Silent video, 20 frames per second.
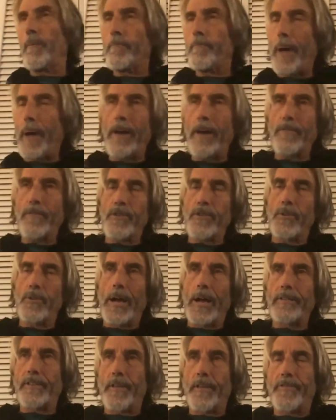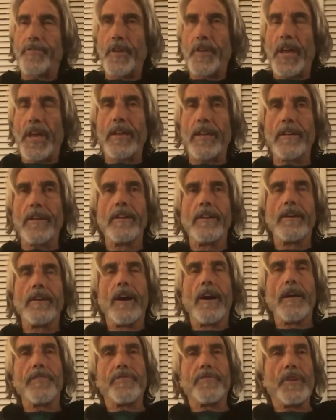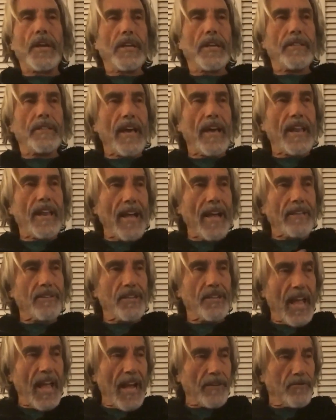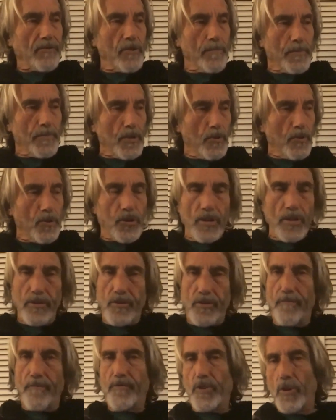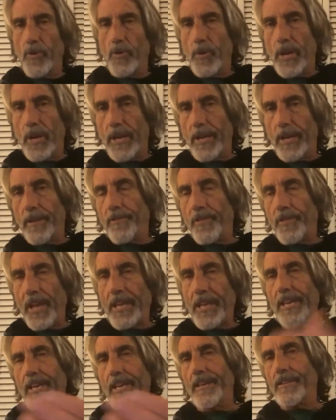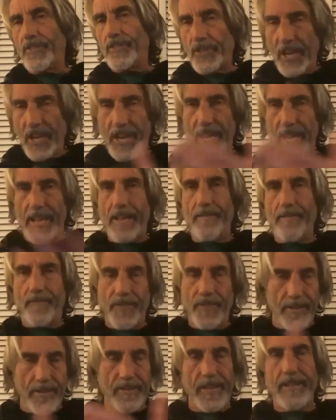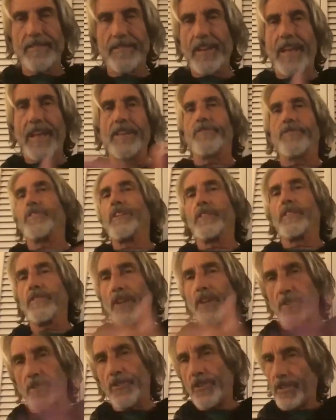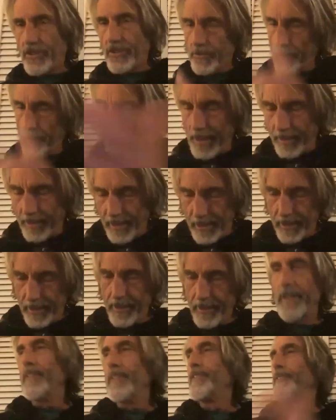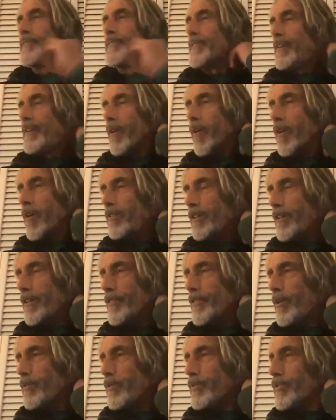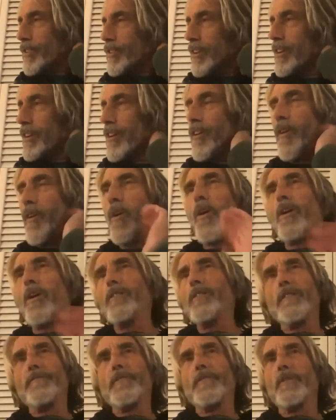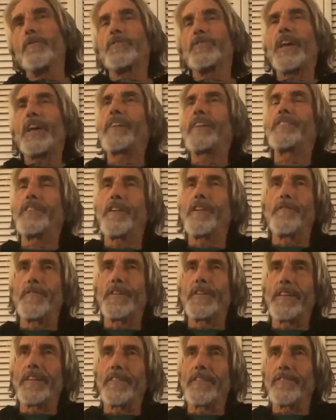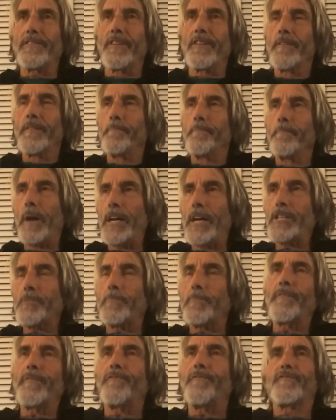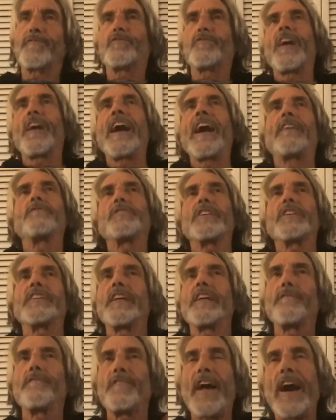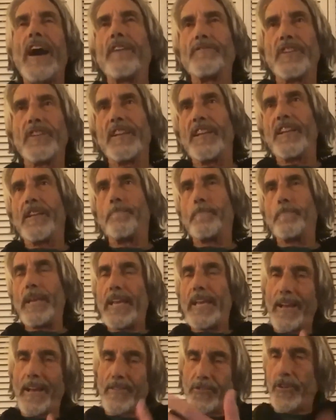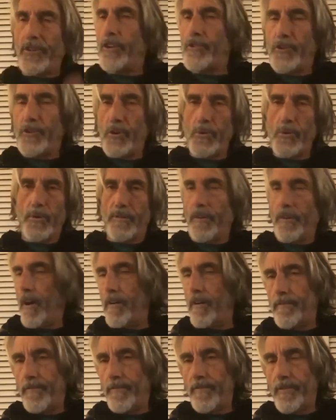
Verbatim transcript: about you as a thing, a thing that has the attributions of doing, thinking, seeing, feeling, tasting, touching, smelling. All of those all of those activities must be grounded and founded in me as the doer of.